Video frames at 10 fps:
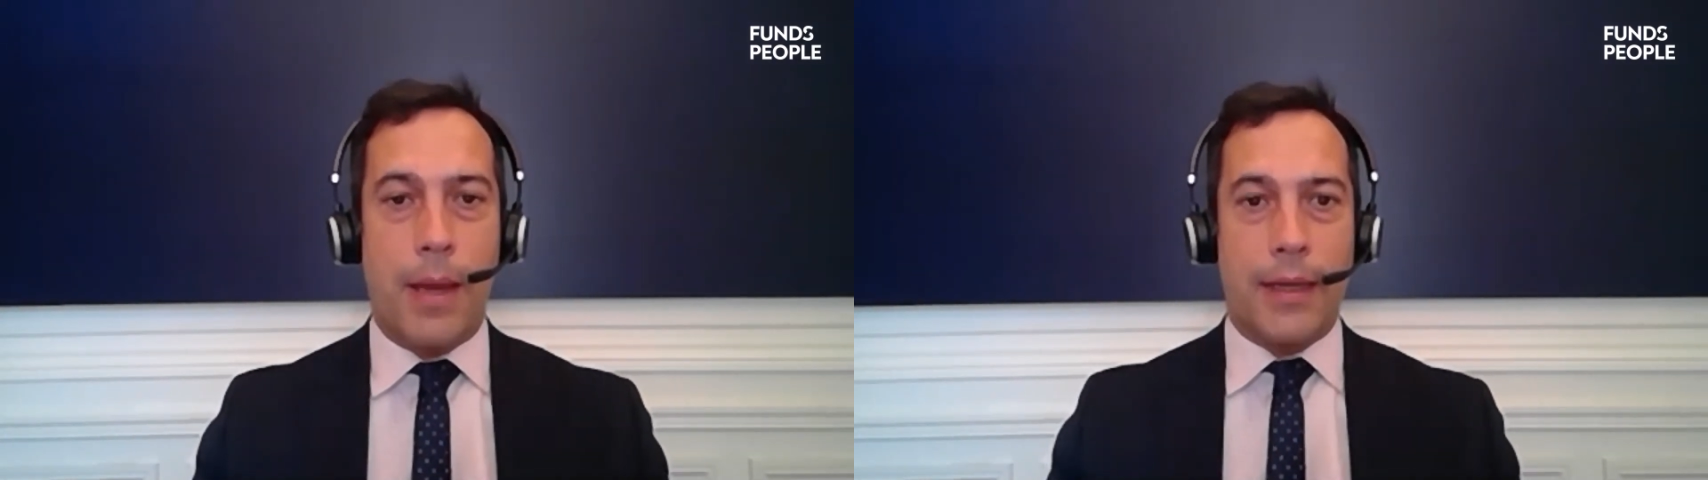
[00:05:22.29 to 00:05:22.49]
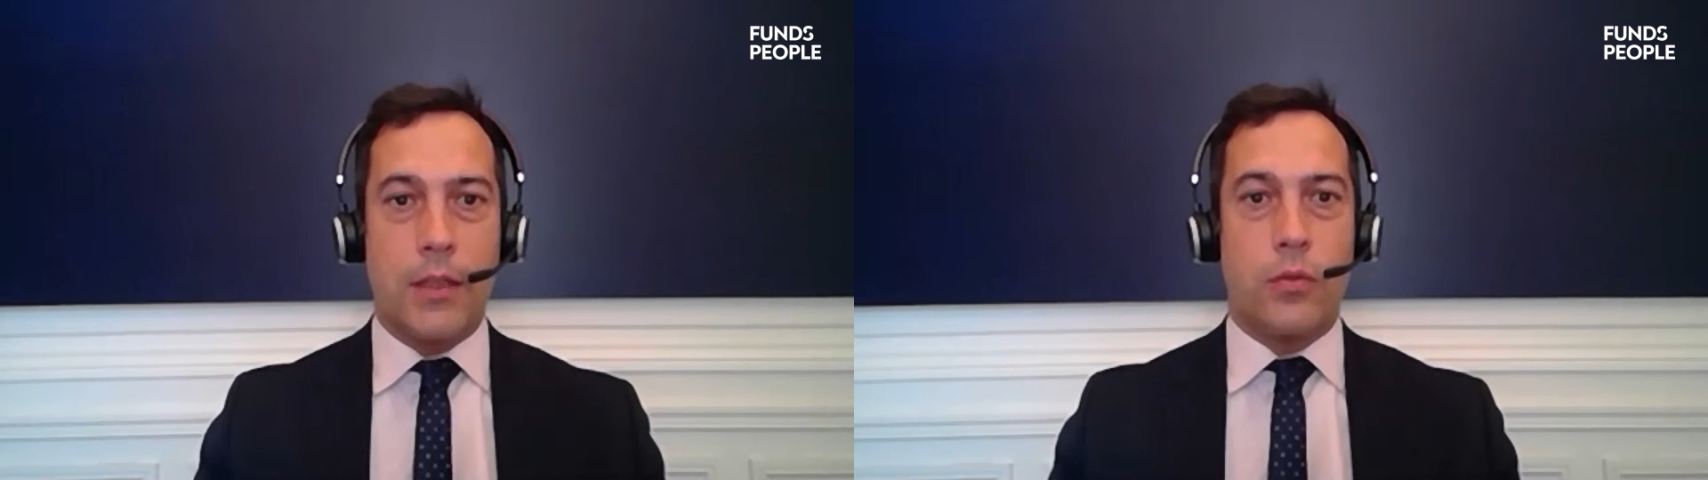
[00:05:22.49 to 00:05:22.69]

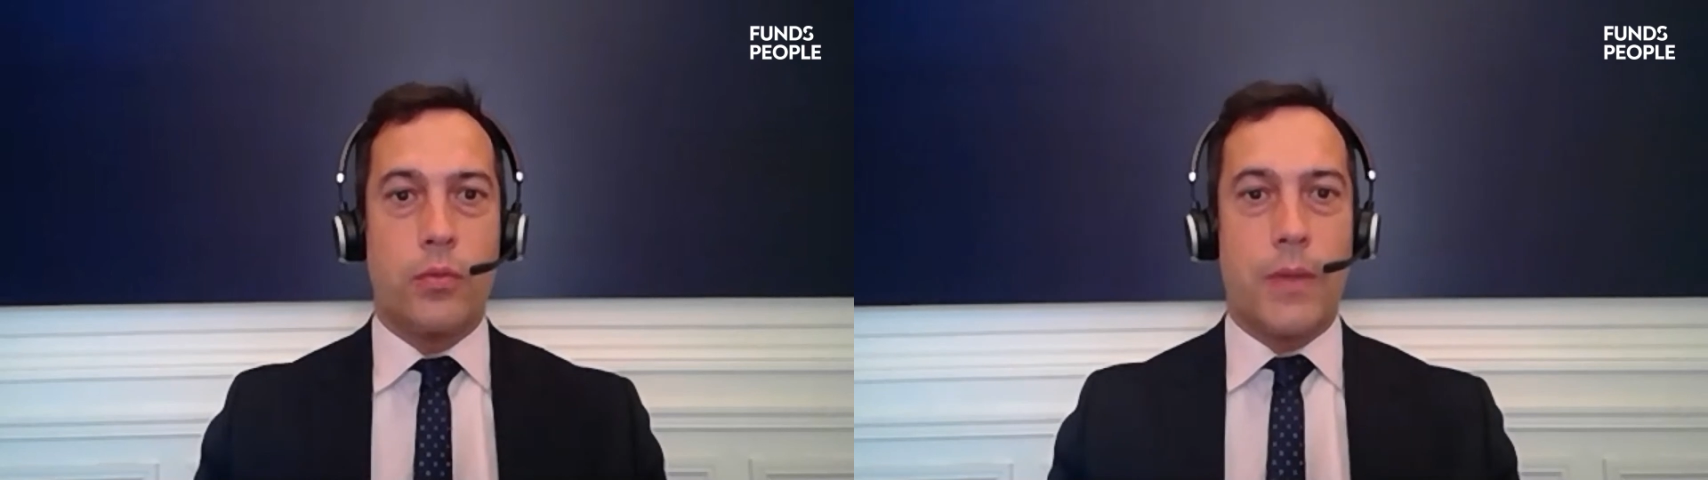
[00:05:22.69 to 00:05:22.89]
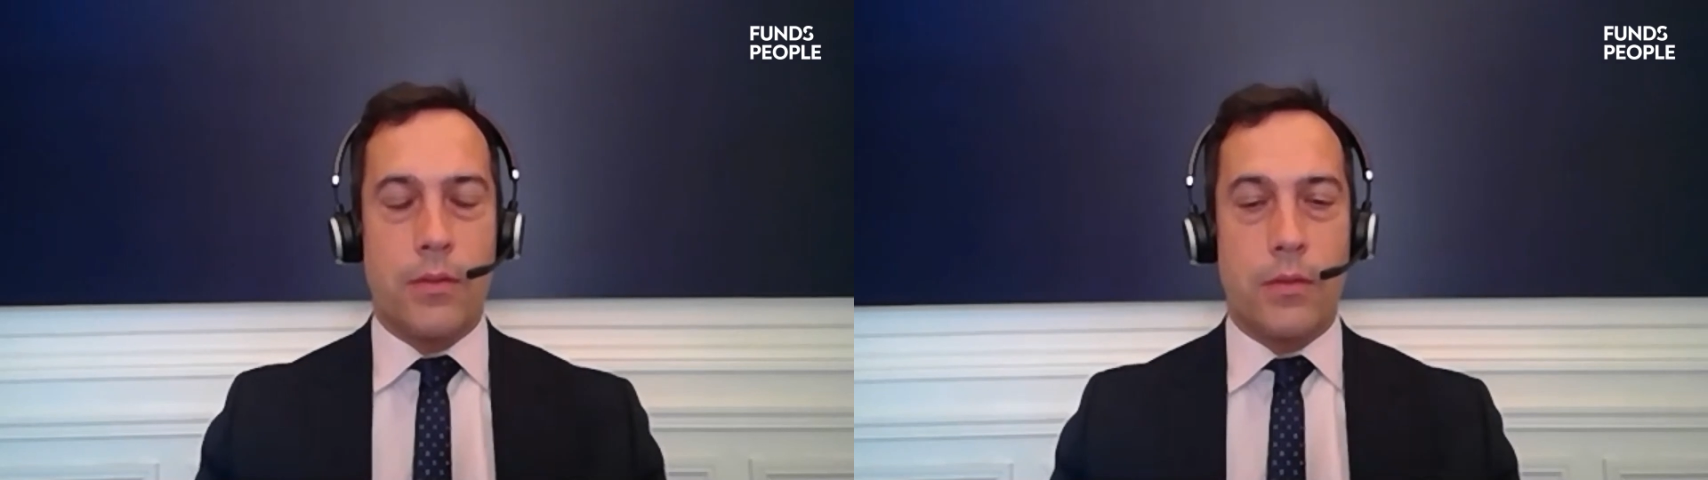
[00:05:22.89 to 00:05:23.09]
back in
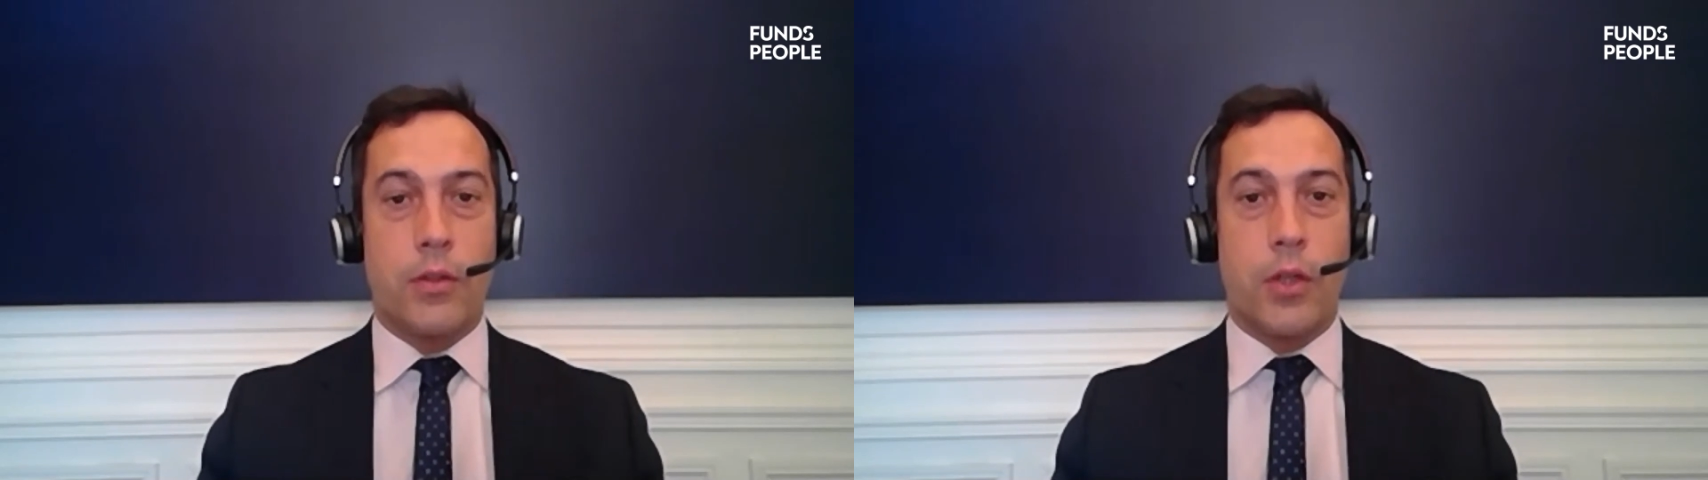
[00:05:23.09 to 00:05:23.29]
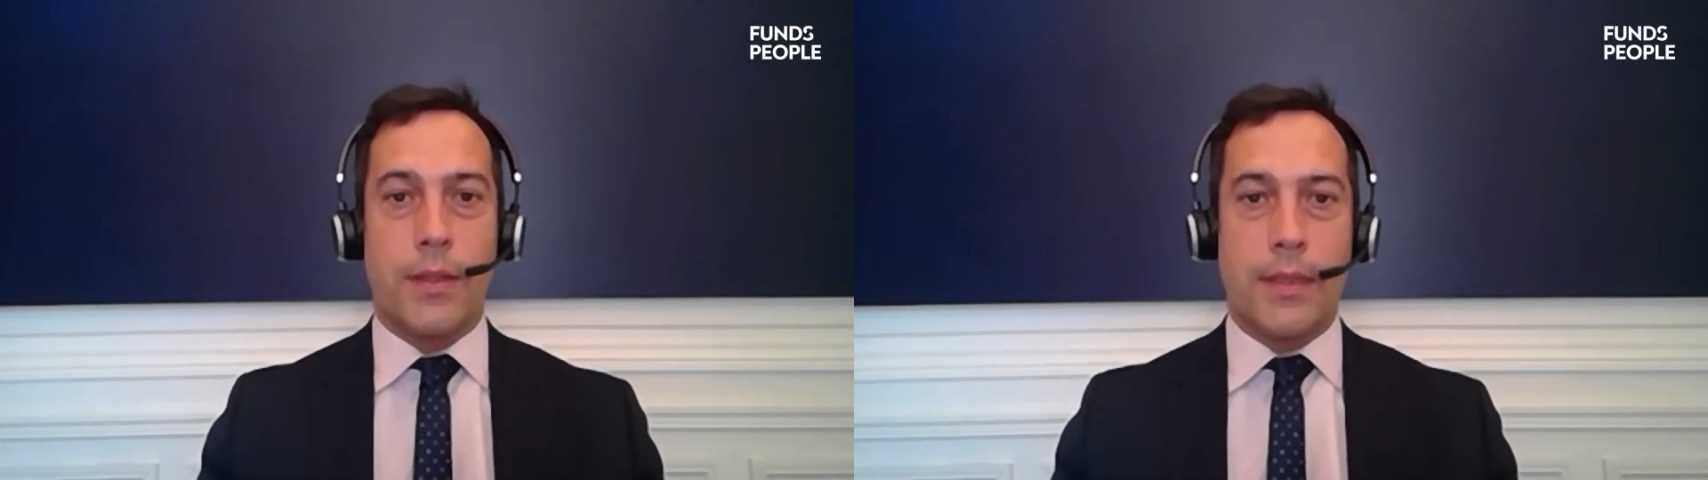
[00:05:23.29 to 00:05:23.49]

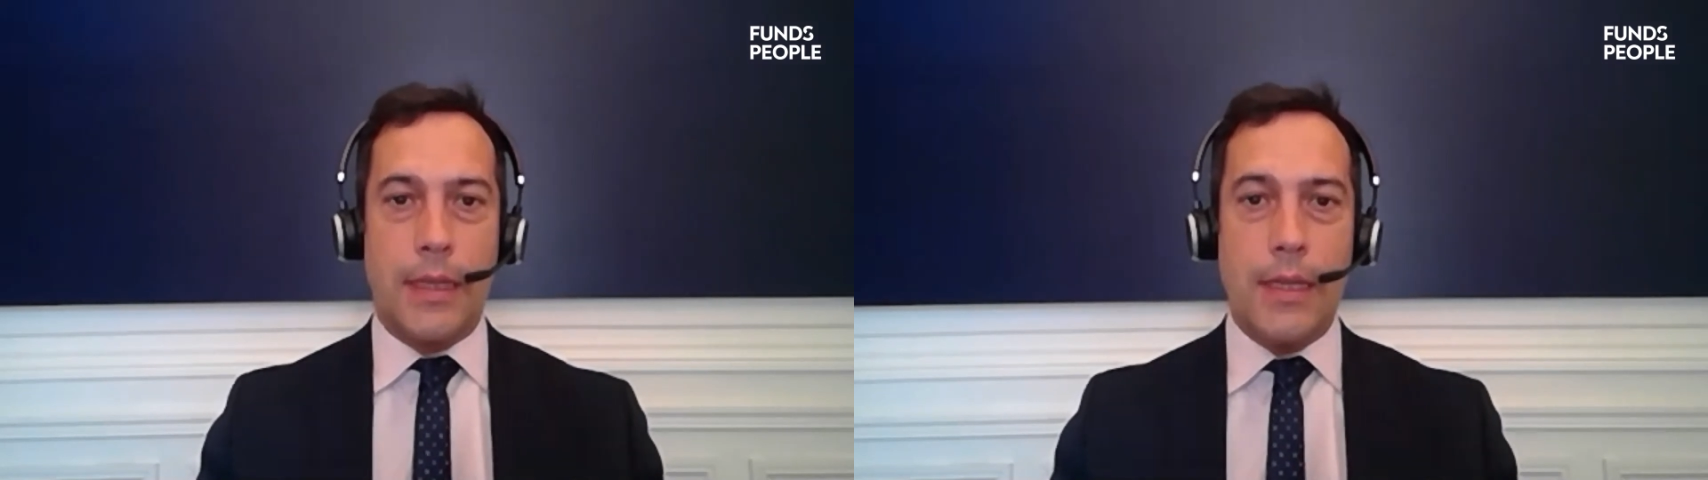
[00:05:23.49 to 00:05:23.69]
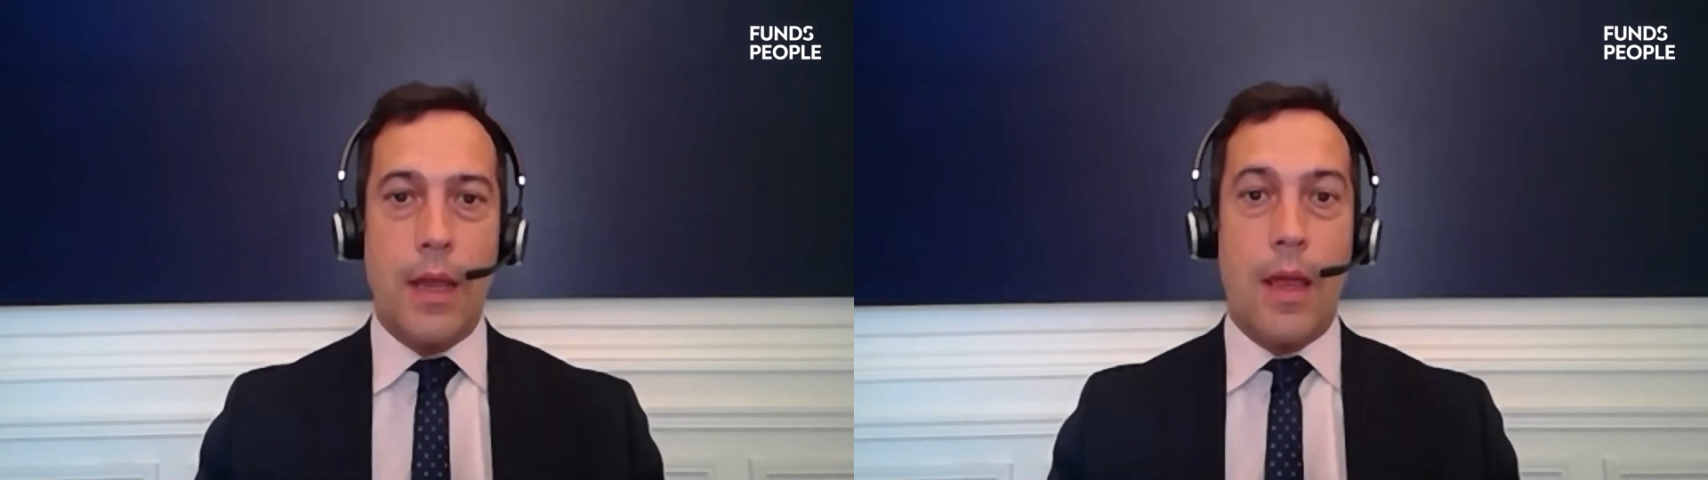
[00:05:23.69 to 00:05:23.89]

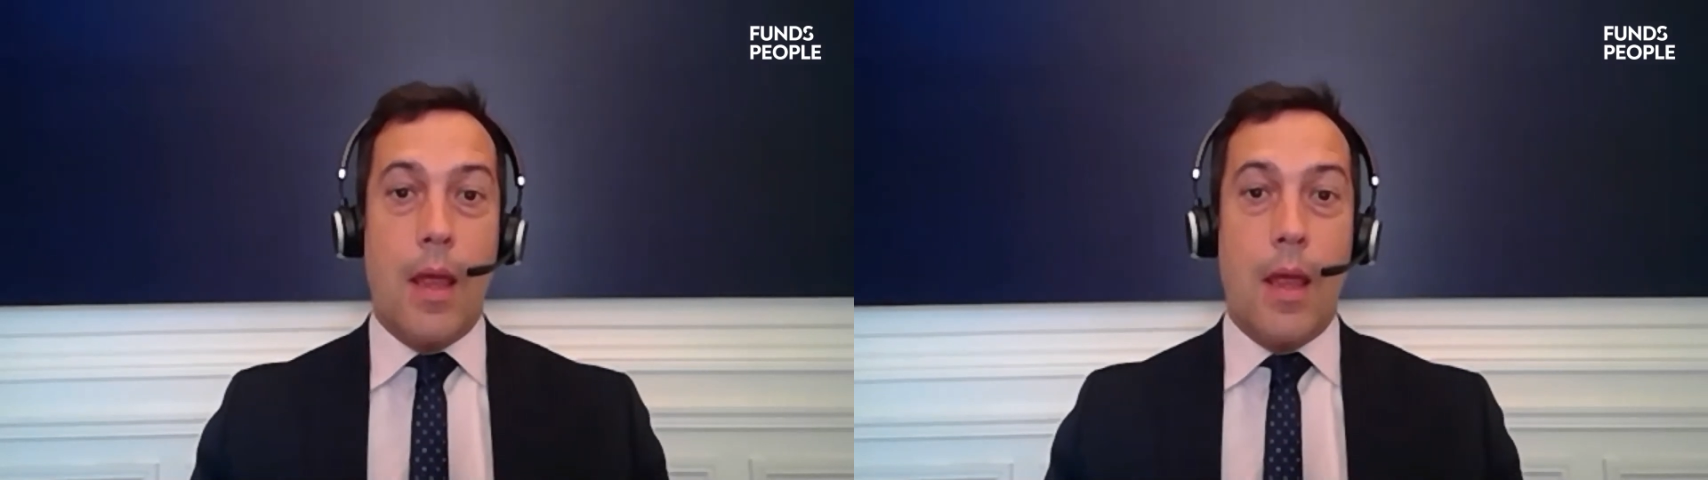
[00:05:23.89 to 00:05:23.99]
2013,